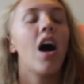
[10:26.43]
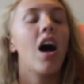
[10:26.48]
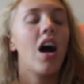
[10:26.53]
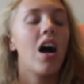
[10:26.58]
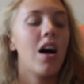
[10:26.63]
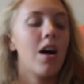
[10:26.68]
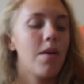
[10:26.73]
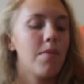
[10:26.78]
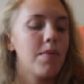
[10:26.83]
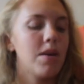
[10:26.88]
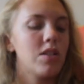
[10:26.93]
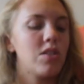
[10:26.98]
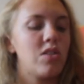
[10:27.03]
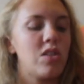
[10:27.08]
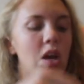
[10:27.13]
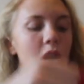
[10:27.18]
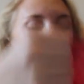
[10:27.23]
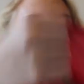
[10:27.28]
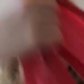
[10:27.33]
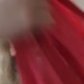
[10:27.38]
Um,
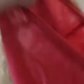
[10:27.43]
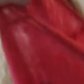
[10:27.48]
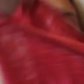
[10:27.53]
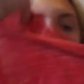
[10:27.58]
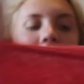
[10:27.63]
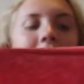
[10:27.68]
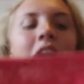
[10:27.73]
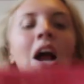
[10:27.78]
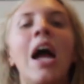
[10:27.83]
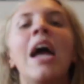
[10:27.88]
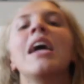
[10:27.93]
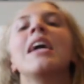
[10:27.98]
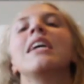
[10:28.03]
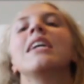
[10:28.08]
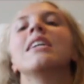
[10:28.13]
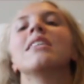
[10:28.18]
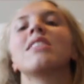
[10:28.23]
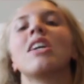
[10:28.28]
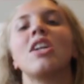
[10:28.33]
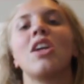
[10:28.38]
so here
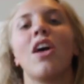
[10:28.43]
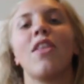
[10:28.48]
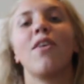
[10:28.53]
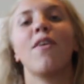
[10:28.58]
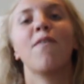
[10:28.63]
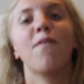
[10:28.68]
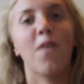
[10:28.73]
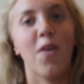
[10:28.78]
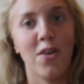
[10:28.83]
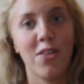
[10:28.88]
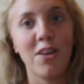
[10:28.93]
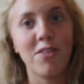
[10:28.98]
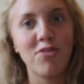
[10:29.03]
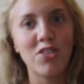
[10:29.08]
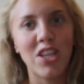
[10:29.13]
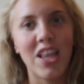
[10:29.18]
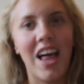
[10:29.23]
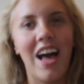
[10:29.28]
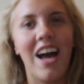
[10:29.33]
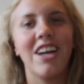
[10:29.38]
is another 4th of
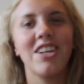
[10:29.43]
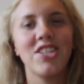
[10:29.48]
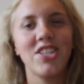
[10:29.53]
July